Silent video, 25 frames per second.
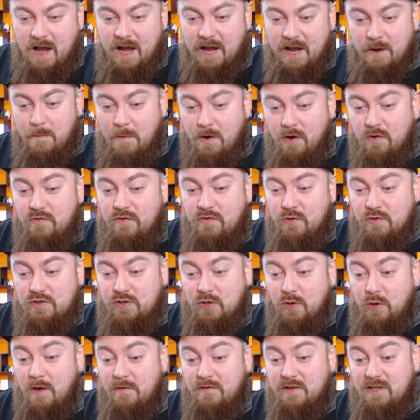are among
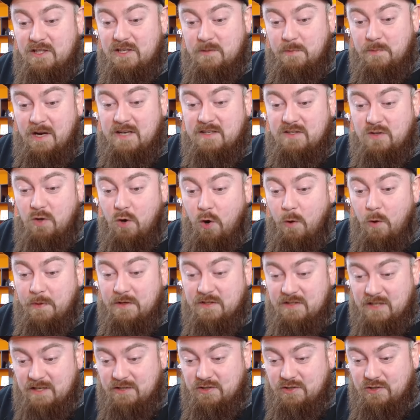those who have expressed
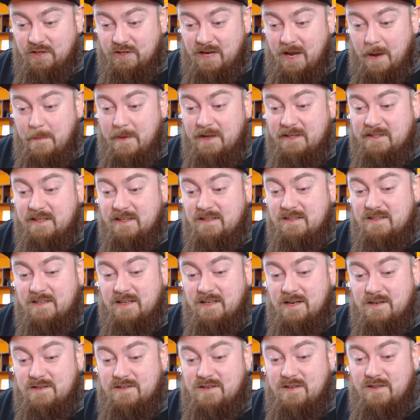opposition amid
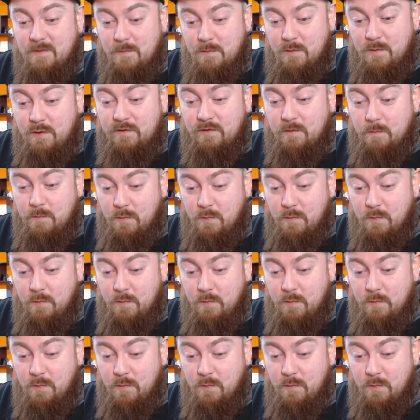concerns that the